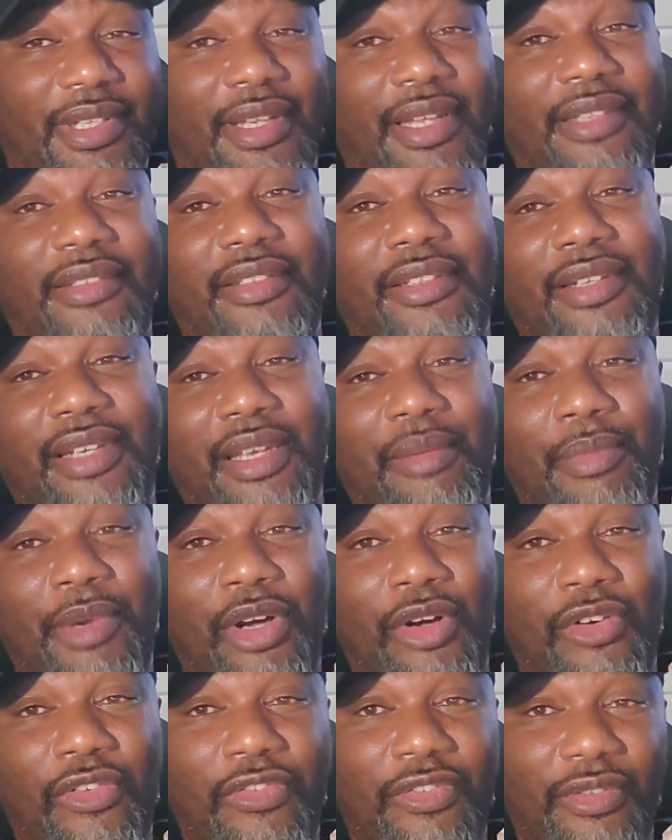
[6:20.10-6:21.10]
I took him
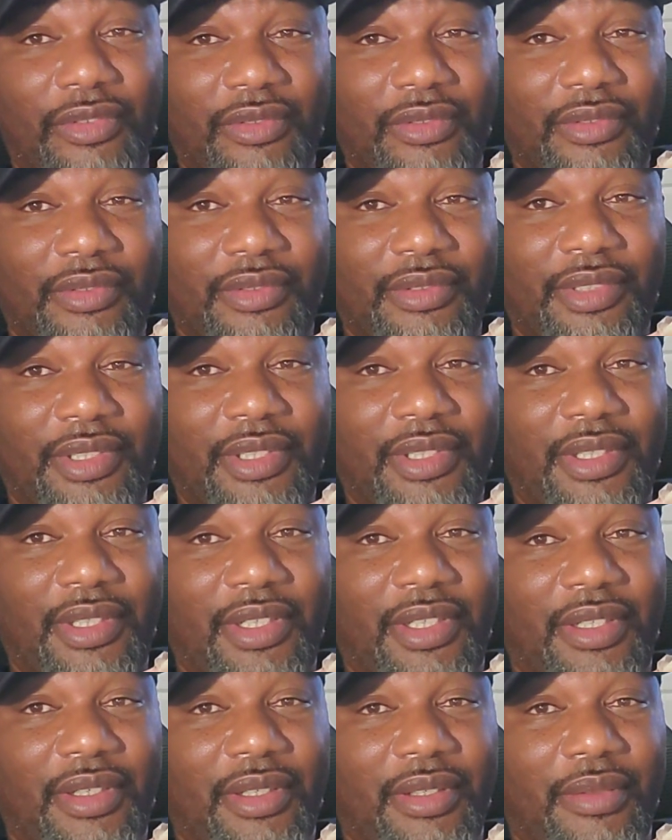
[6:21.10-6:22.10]
off
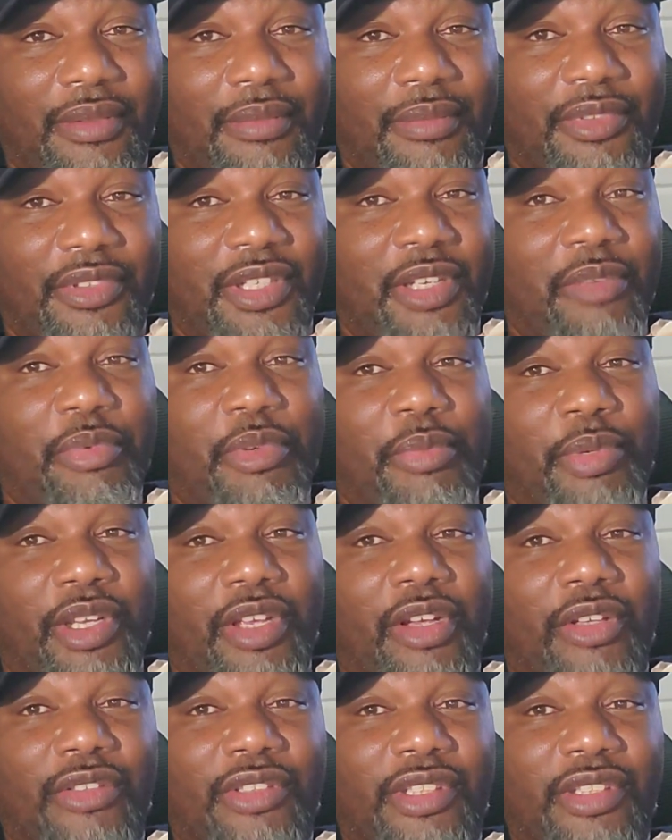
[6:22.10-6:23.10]
simply
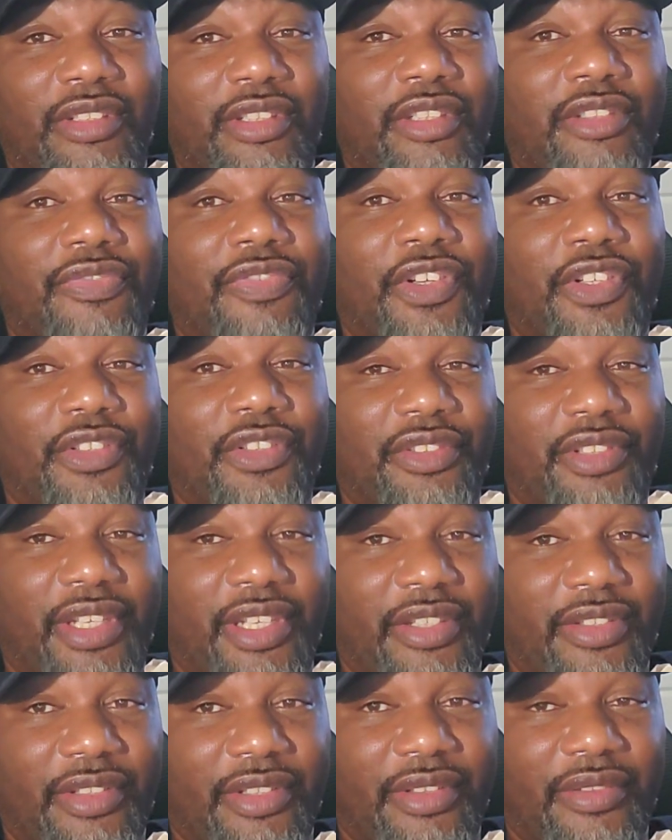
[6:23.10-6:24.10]
because it's his first
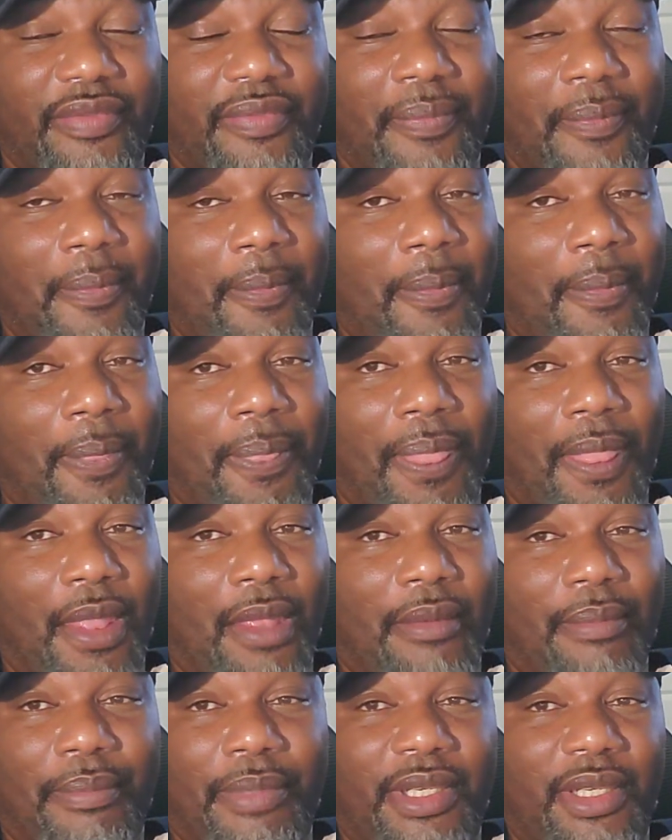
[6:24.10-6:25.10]
season.
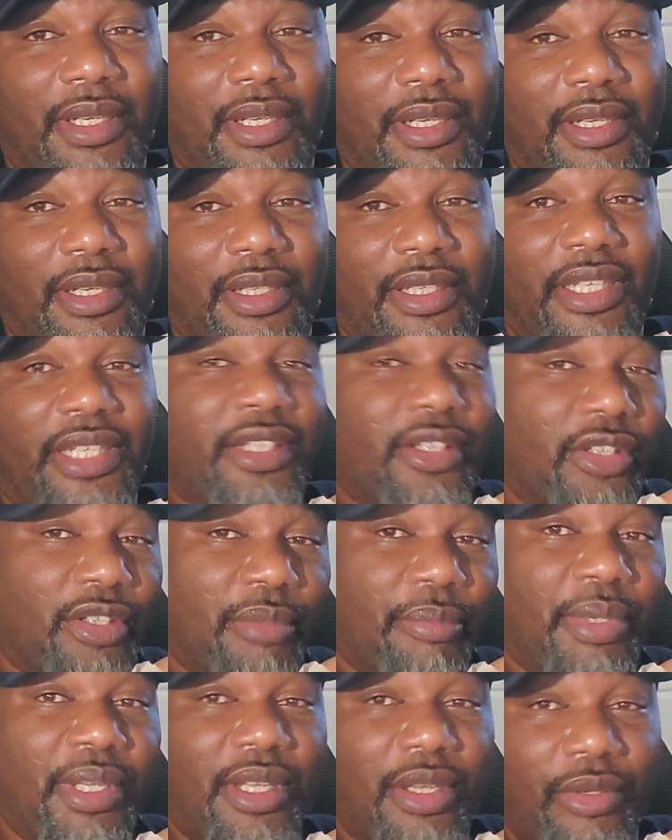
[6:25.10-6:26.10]
But he
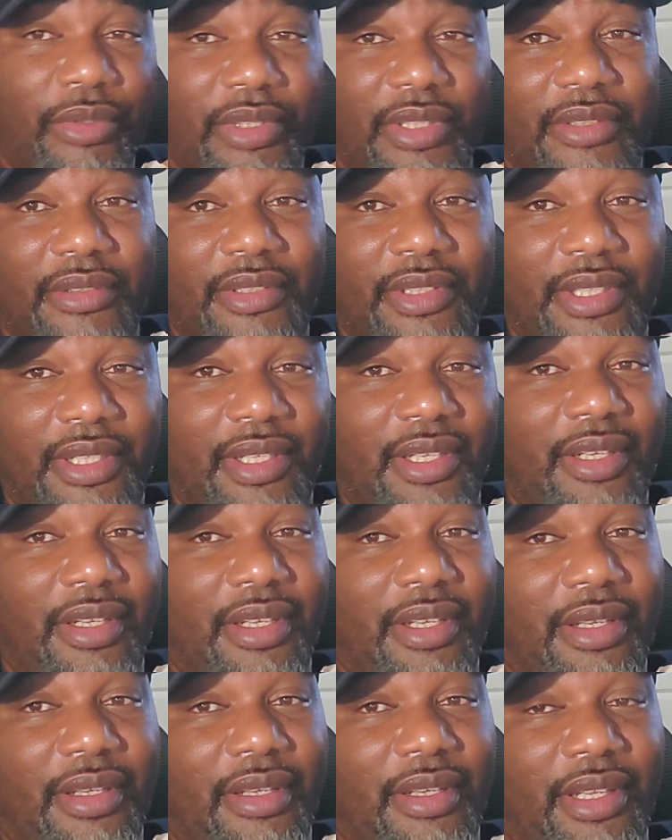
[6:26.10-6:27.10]
going to be on it.
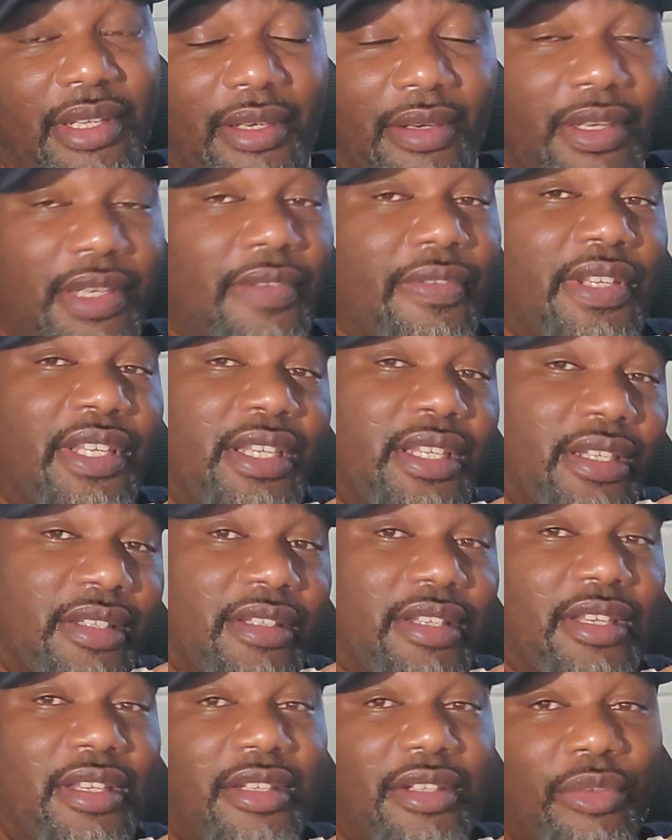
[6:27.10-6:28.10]
And if he
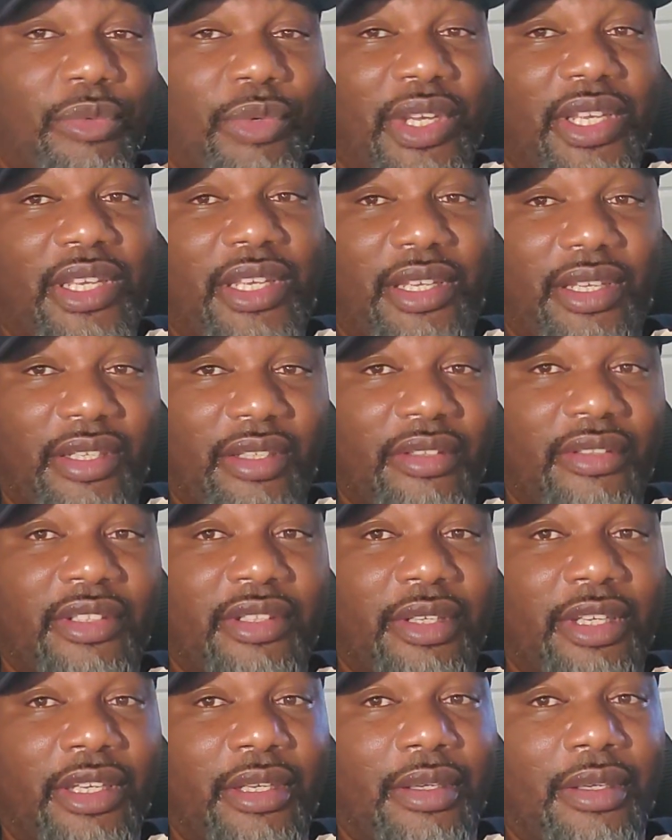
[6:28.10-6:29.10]
continues the way he is,
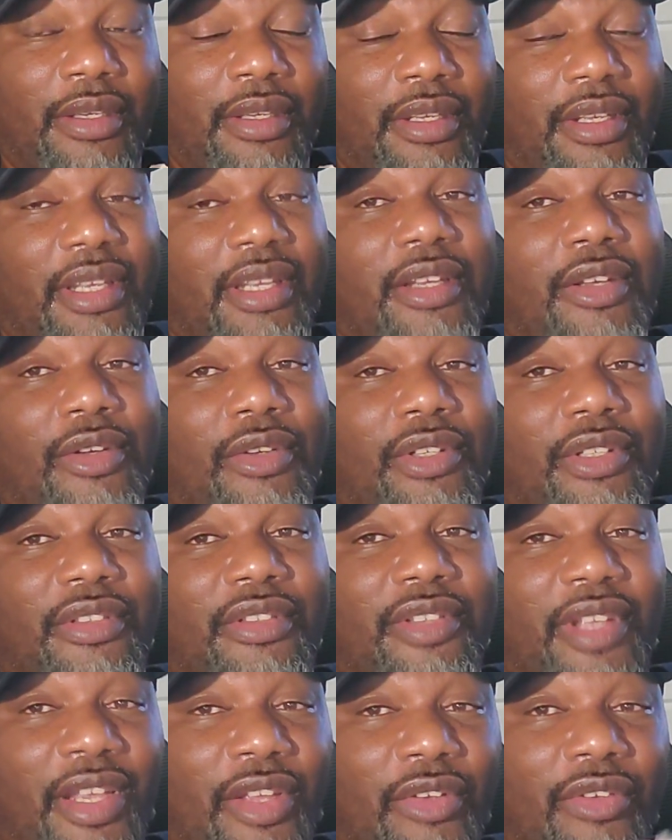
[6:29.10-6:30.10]
he going to
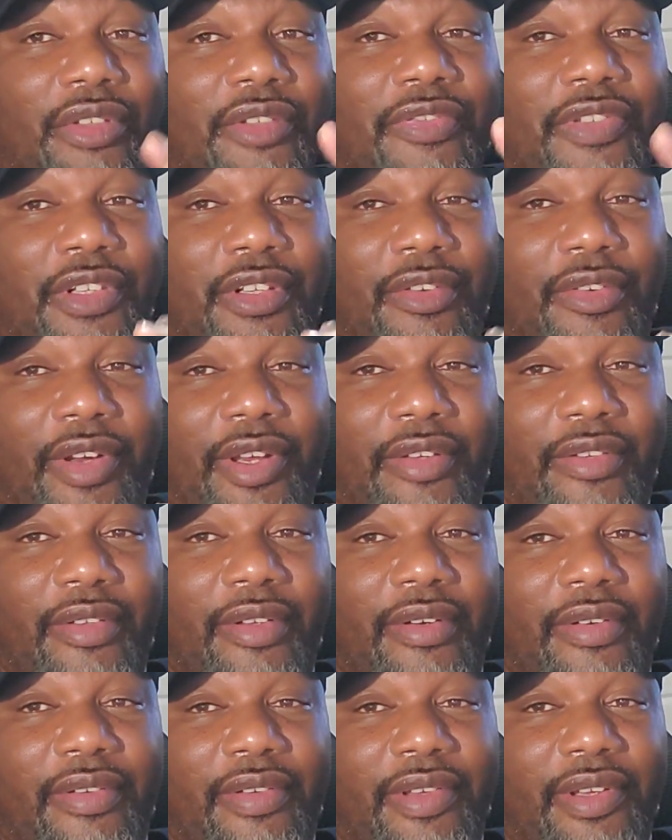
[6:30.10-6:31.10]
stay on it for the rest
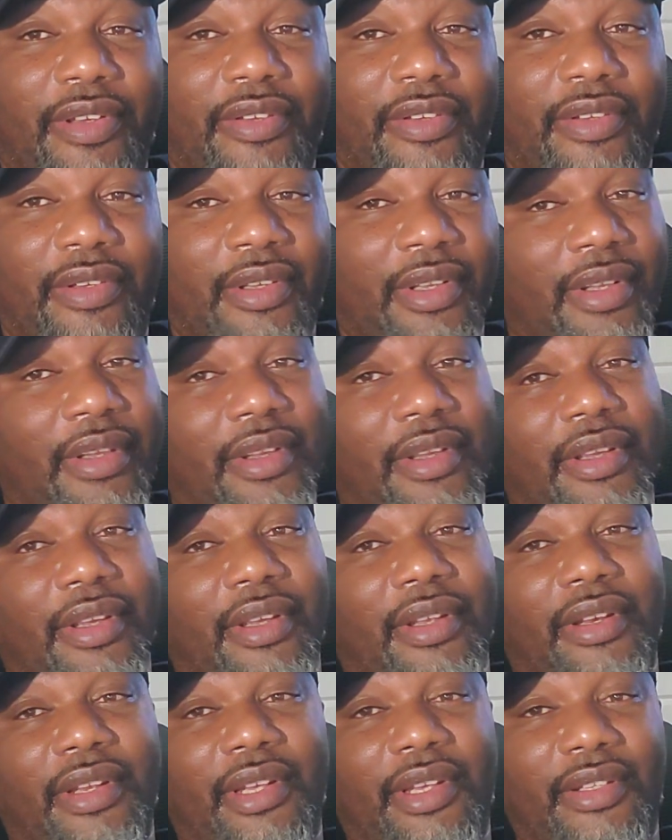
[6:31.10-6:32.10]
of the season.
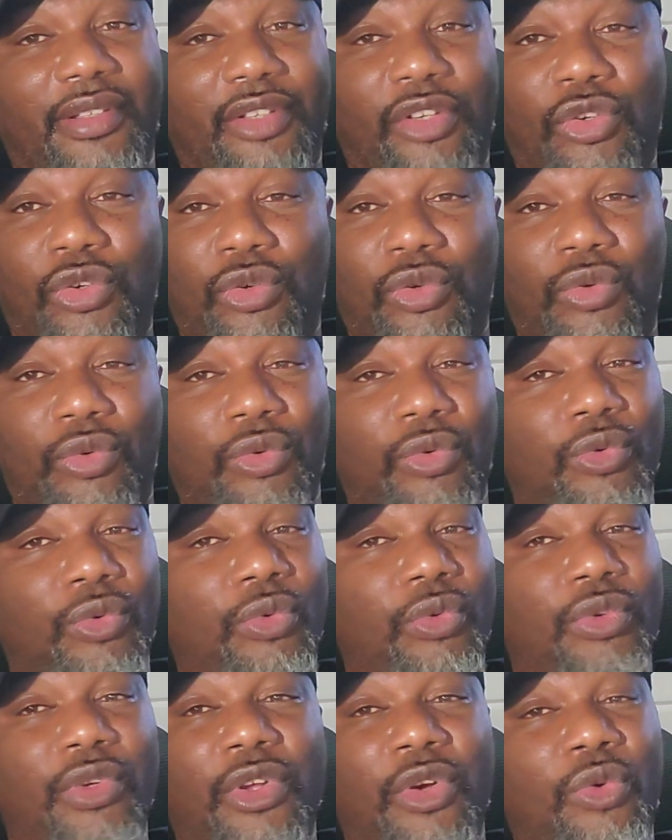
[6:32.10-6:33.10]
And that's
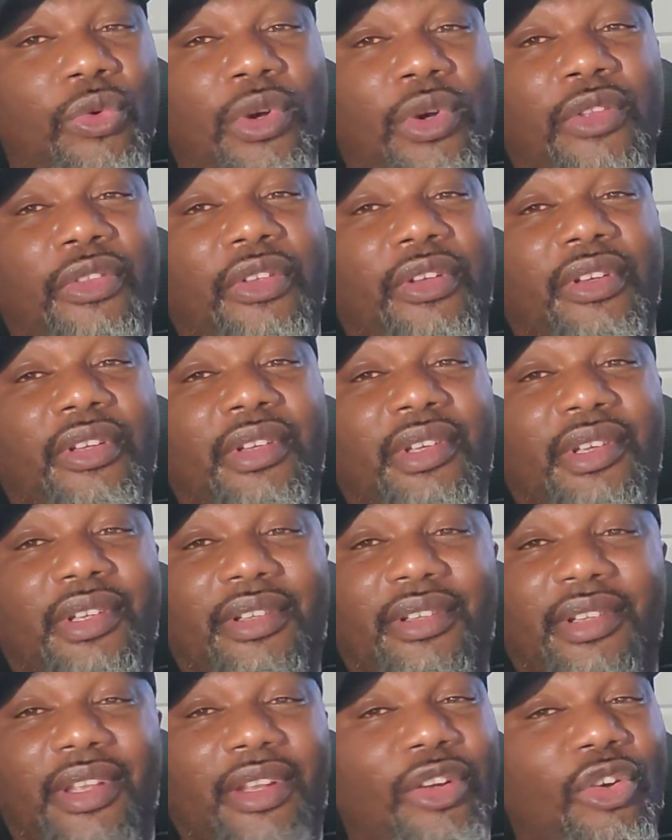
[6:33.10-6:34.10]
no other
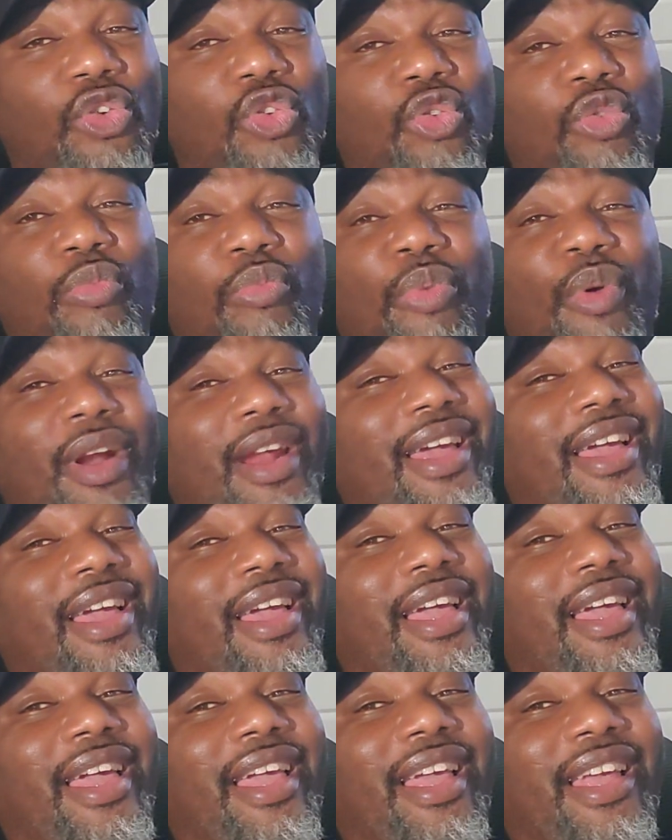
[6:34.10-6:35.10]
than old
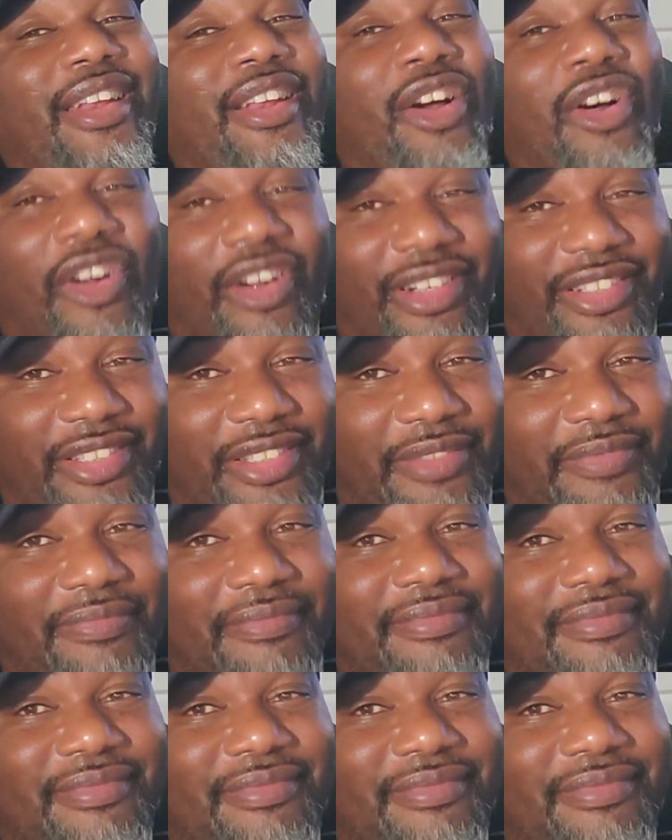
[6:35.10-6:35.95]
Brian Harsin.